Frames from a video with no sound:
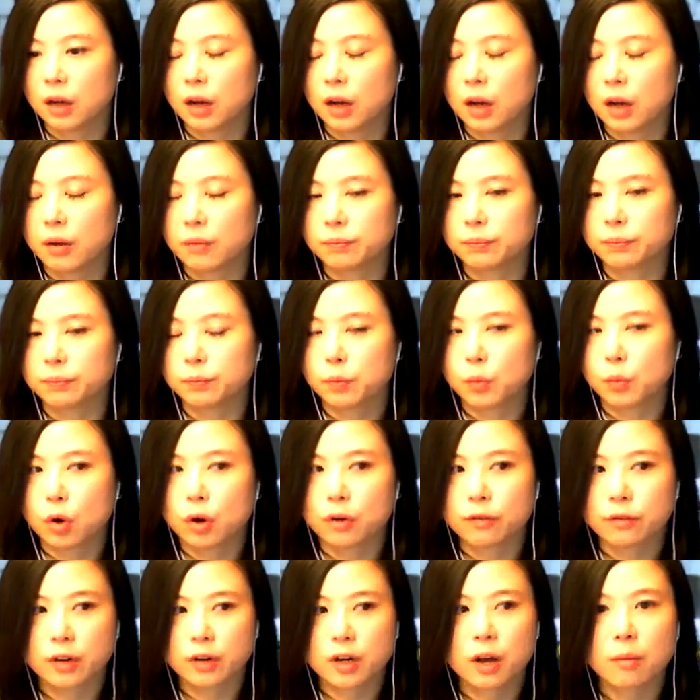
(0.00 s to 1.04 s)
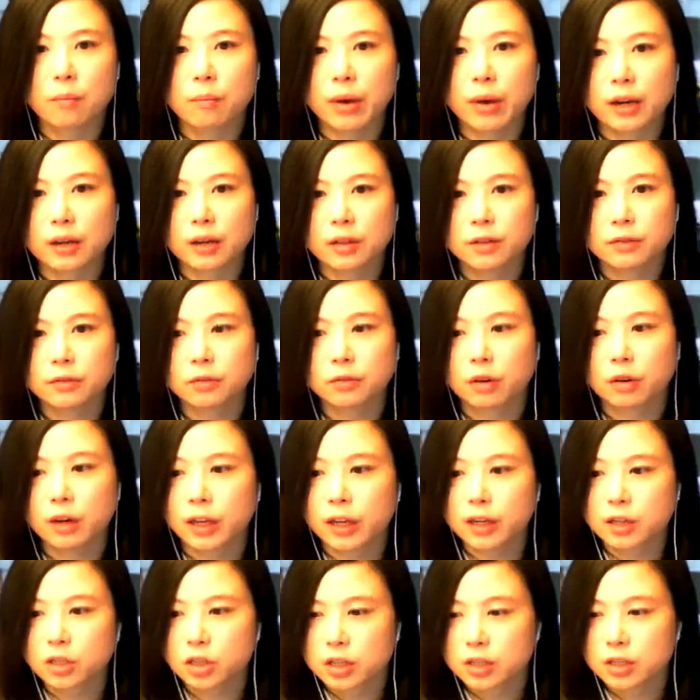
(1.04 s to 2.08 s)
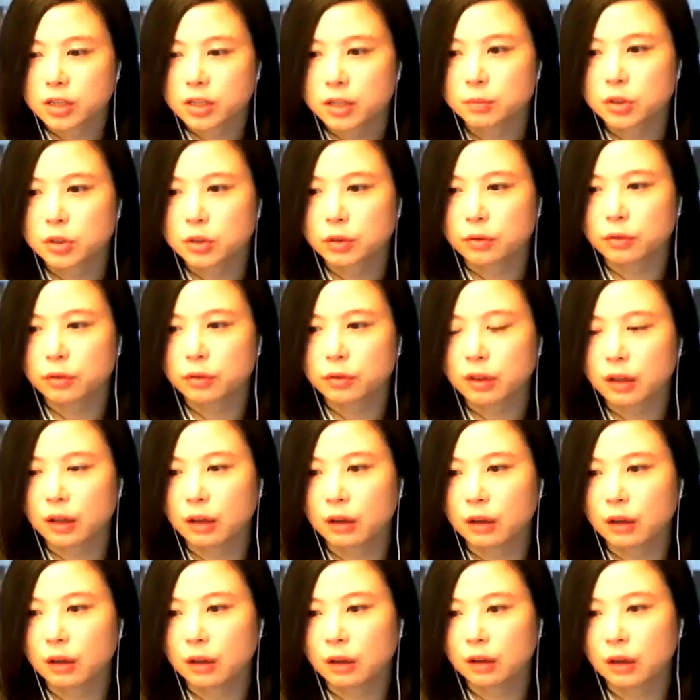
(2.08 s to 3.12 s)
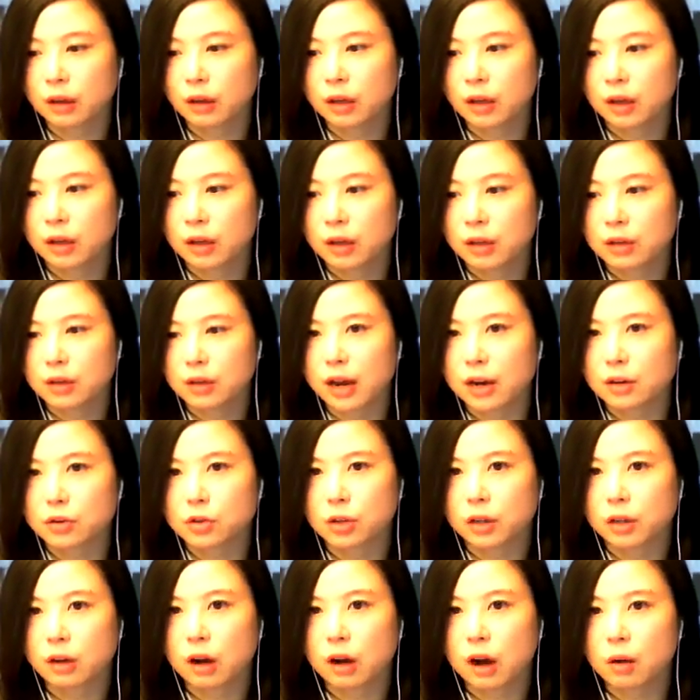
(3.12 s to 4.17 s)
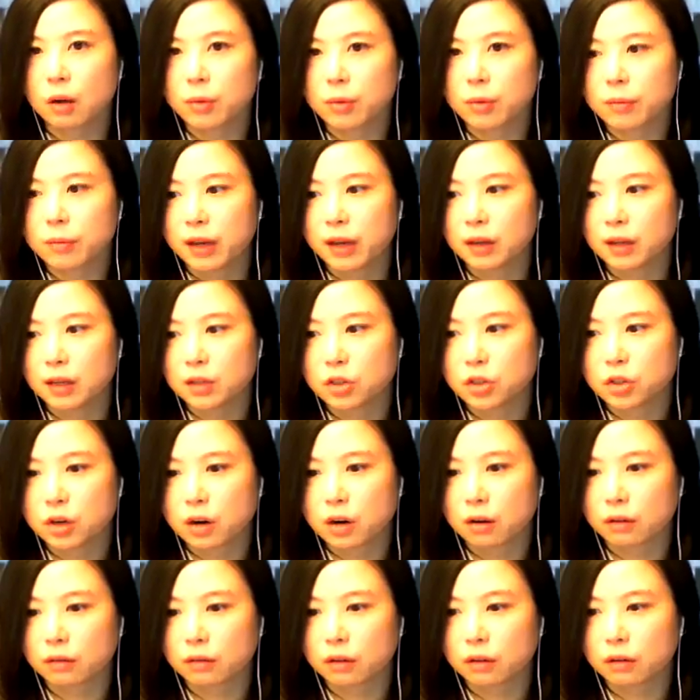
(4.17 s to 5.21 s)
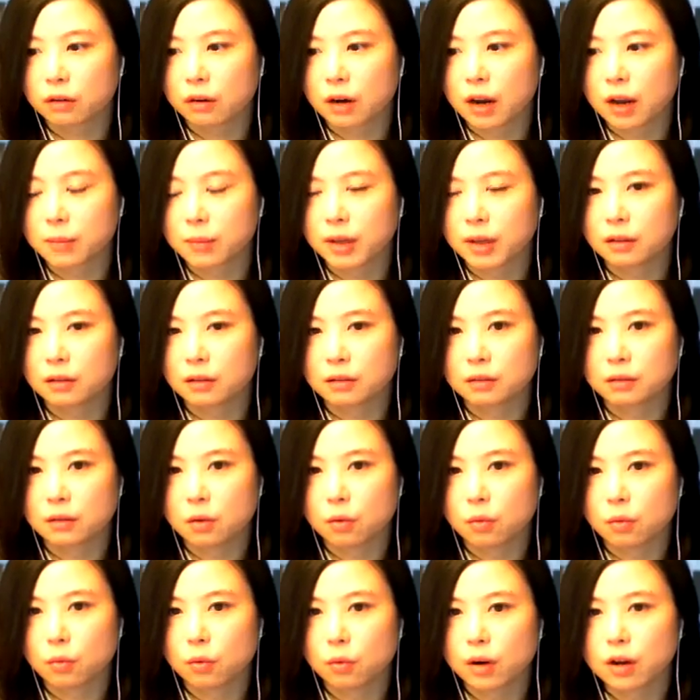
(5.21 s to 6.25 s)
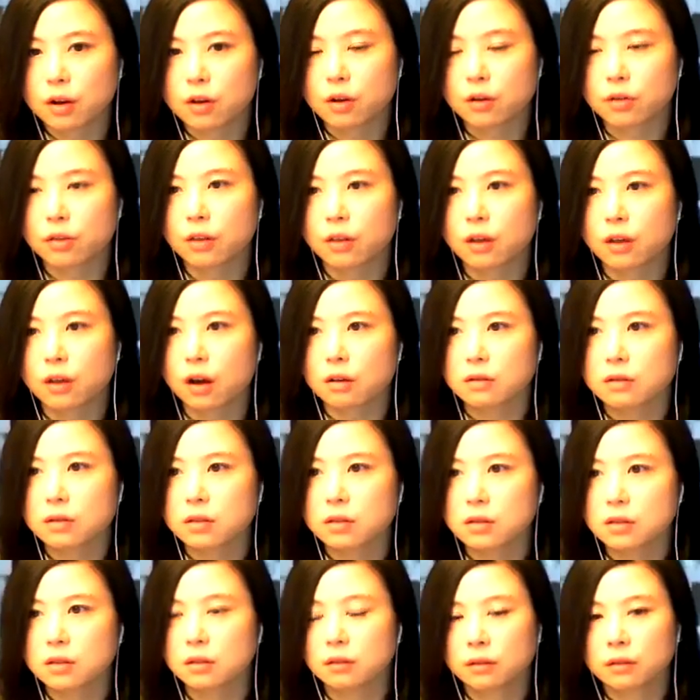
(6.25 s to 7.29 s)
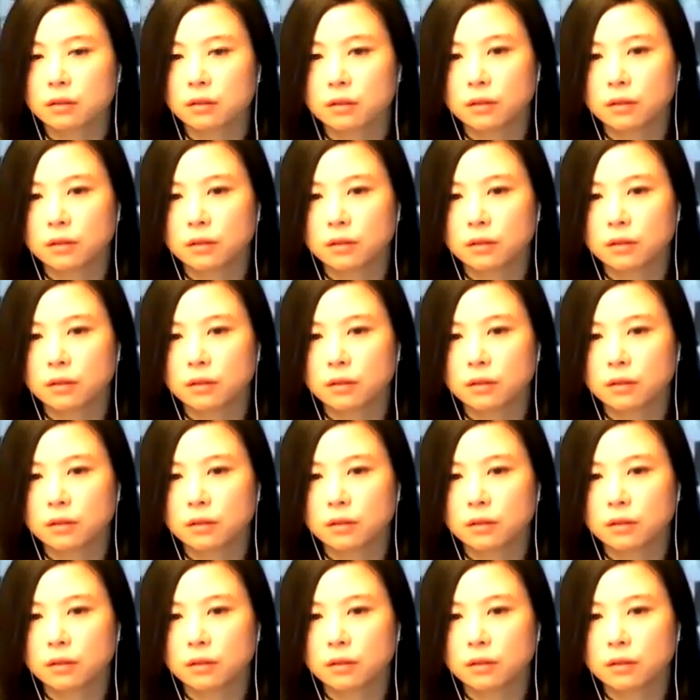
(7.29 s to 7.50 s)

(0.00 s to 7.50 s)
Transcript: more of a competitive relationship? Do you think they actually complement each other? I mean, what are your thoughts?